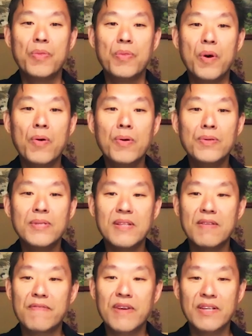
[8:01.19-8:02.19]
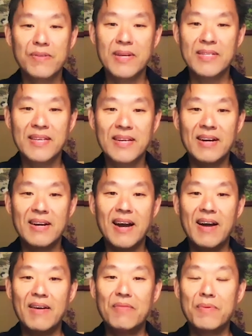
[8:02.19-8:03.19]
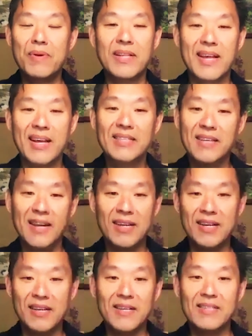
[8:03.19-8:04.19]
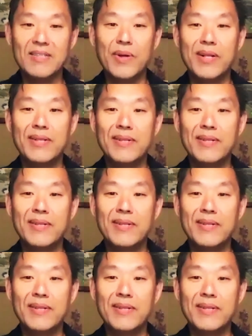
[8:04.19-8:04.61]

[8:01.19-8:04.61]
those are the victories that are really exciting as well.